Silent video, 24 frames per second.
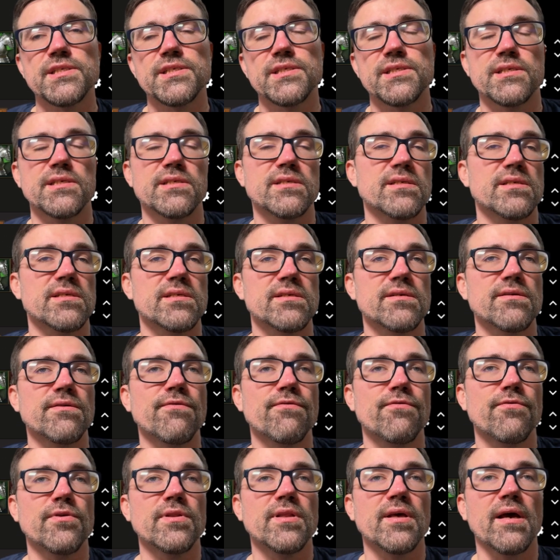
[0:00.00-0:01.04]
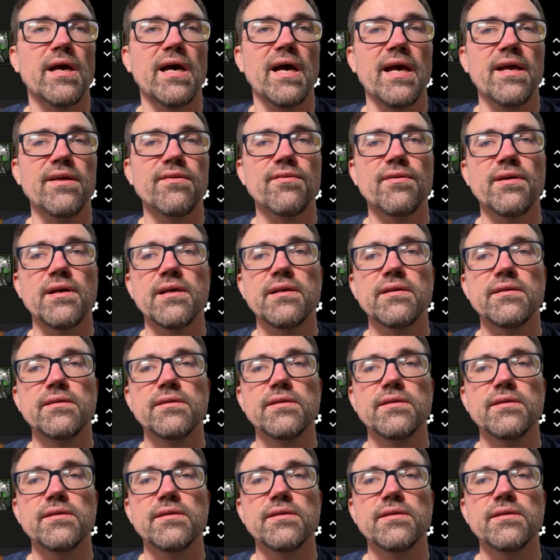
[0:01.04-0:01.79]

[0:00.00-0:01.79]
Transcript: for the Hydra.